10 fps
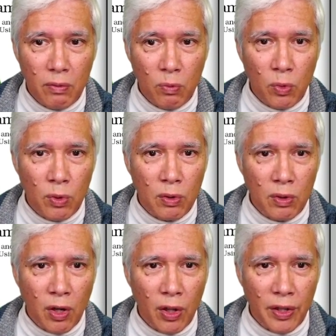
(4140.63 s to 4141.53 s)
We'll
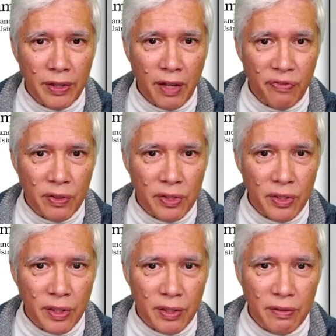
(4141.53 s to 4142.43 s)
call it that for
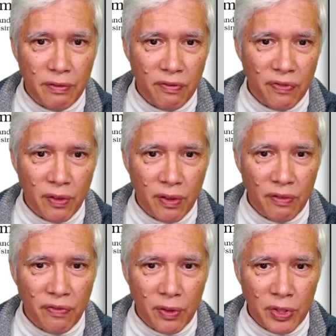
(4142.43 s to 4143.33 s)
start,
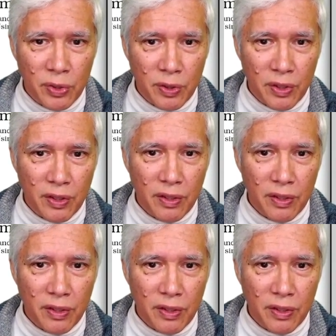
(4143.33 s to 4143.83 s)
for short.